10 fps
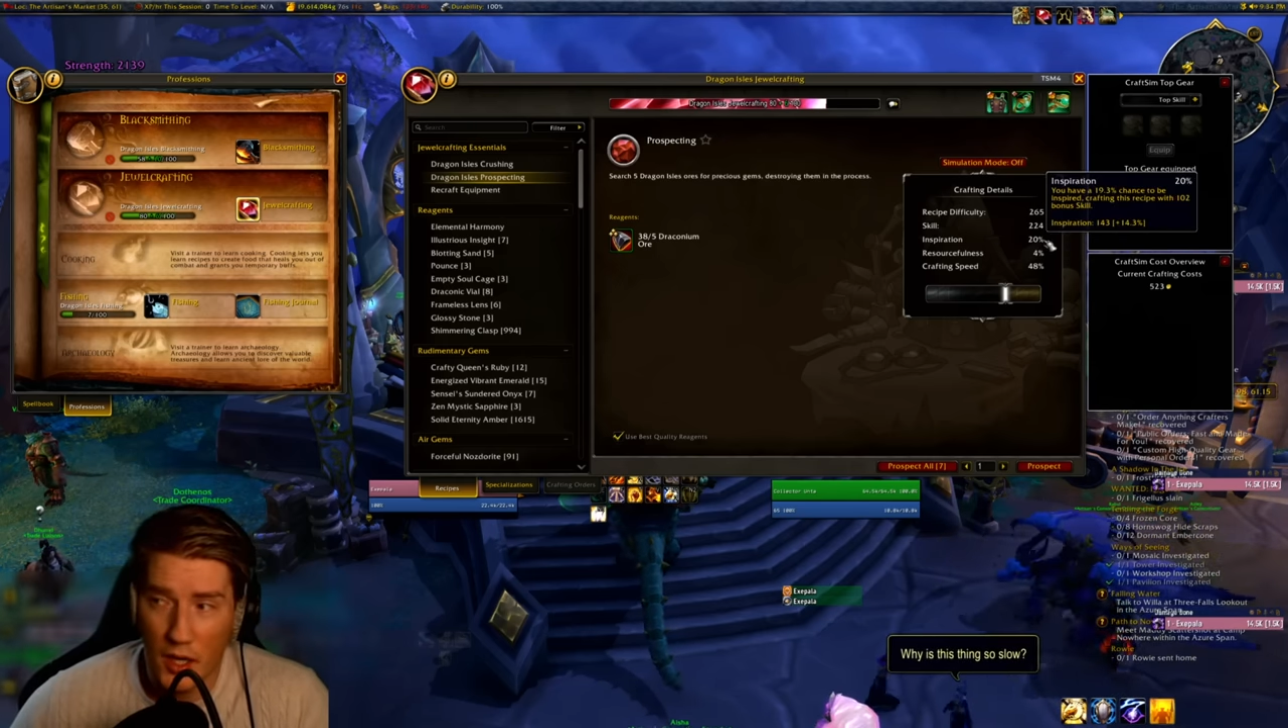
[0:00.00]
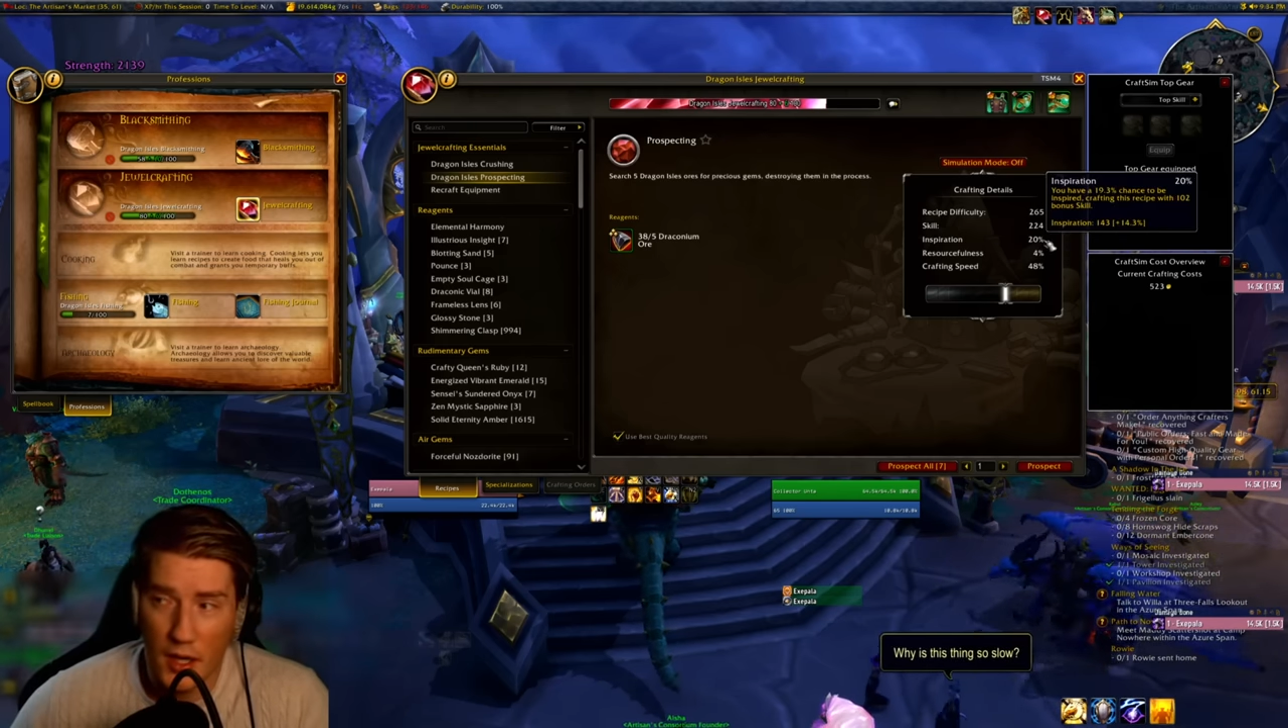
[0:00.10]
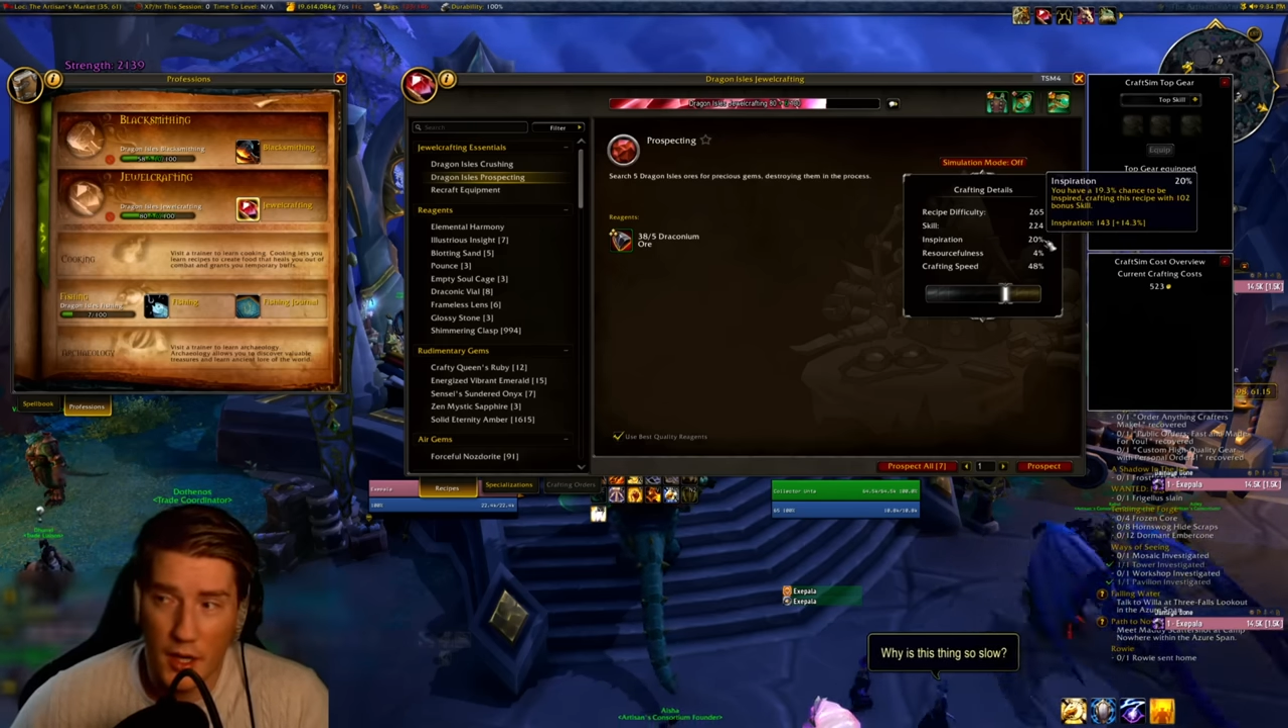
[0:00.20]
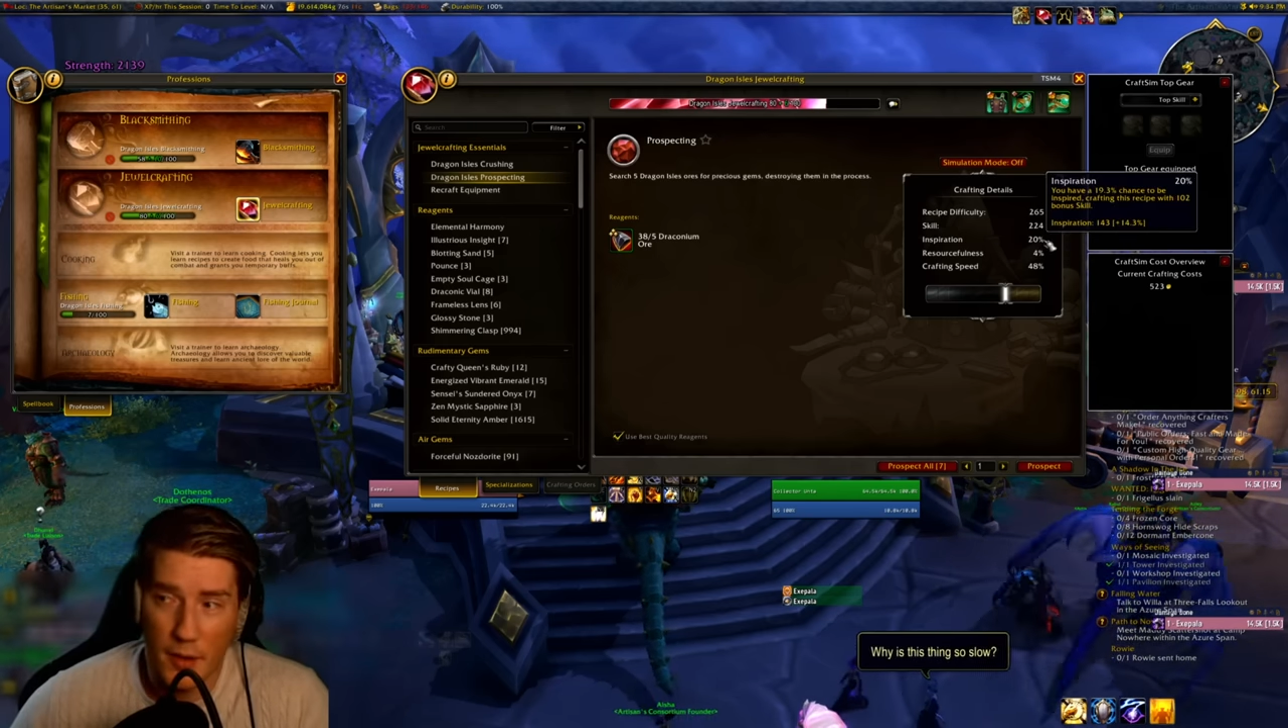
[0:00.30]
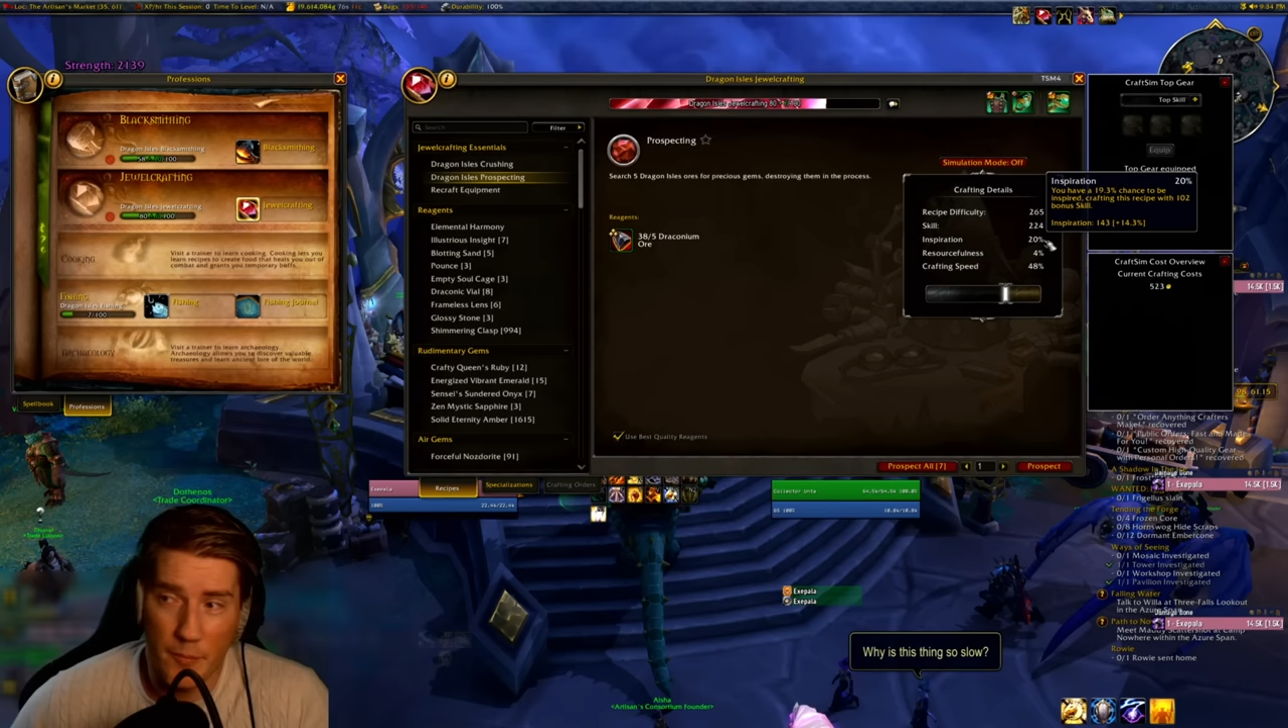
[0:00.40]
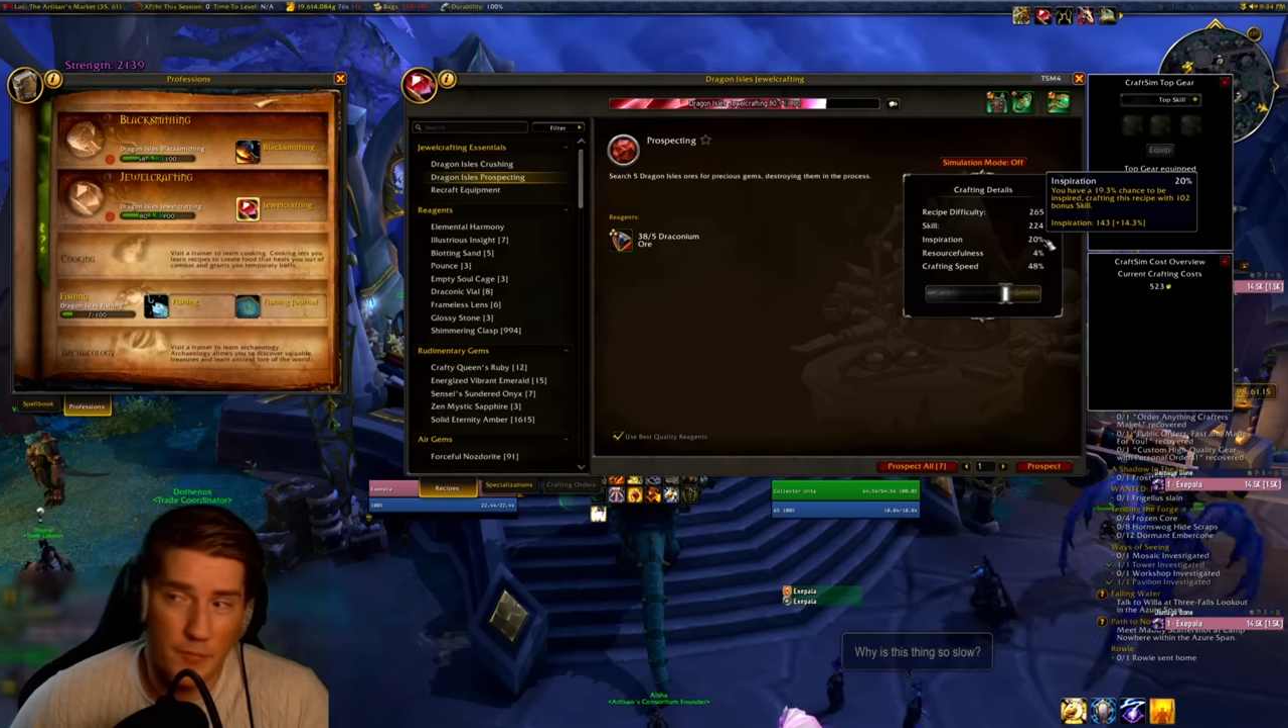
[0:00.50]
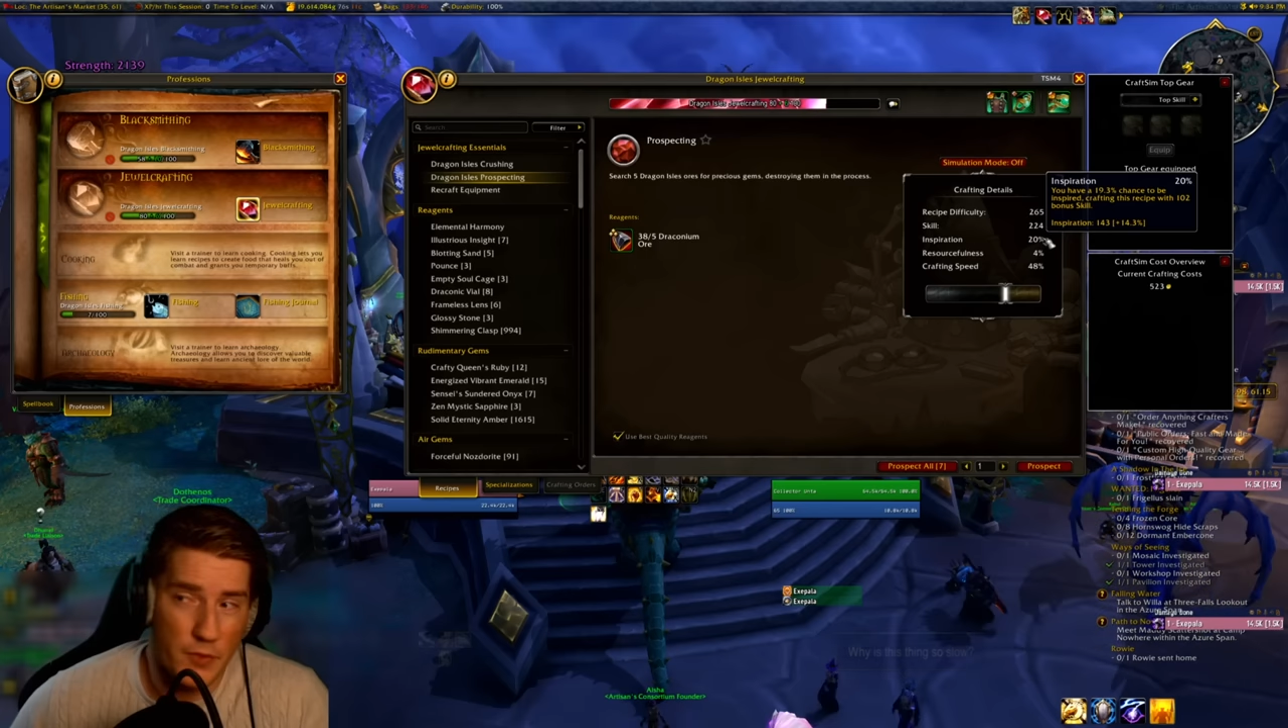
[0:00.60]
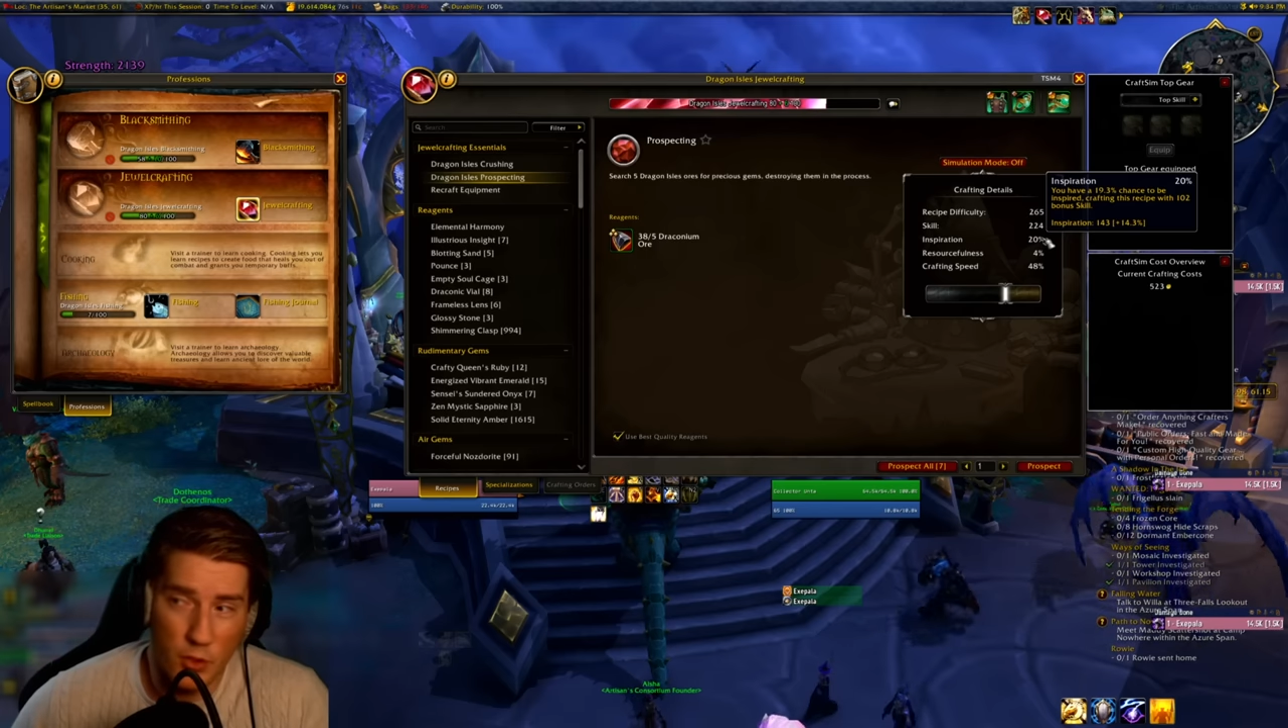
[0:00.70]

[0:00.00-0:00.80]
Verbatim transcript: Um,